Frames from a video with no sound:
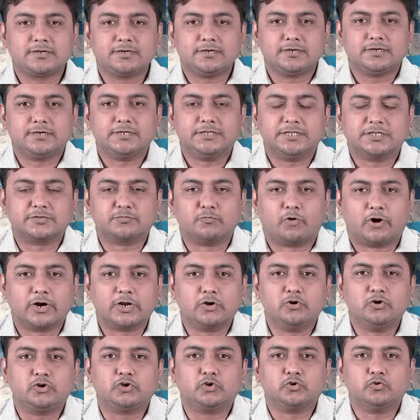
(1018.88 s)
in this
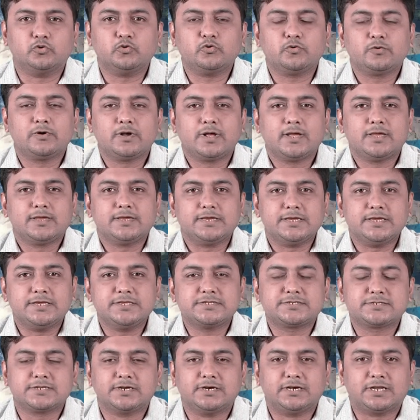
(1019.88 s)
module 2,
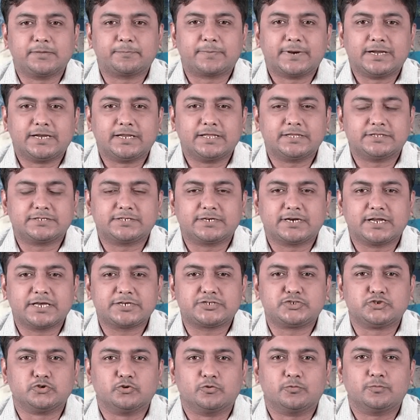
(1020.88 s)
is dependency
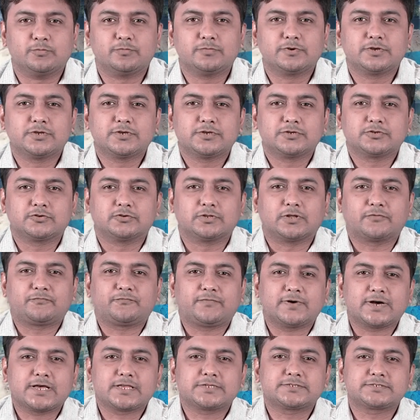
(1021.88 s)
ratio. So the
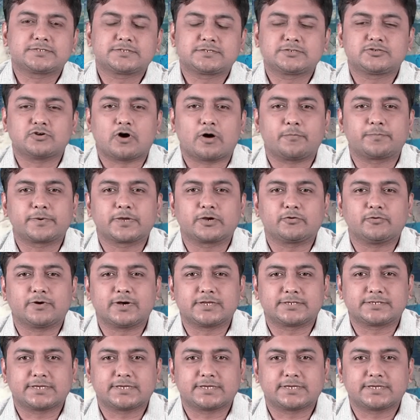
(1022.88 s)
first topic was